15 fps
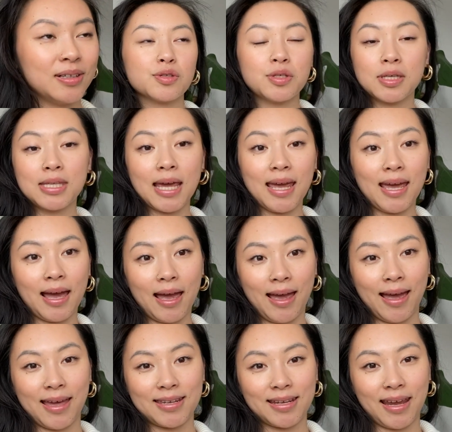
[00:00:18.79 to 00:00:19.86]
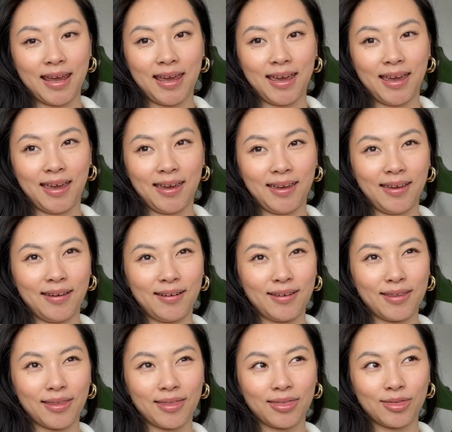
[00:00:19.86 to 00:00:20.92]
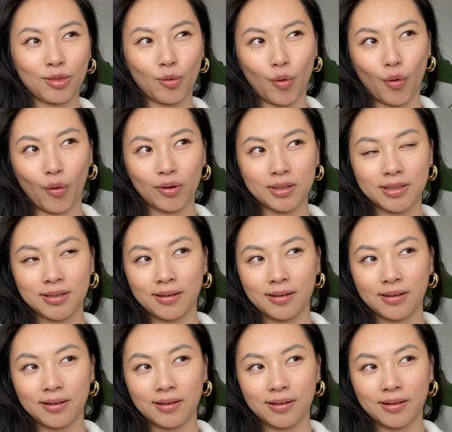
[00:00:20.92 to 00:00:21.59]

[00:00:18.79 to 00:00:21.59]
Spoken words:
Today I had a thought.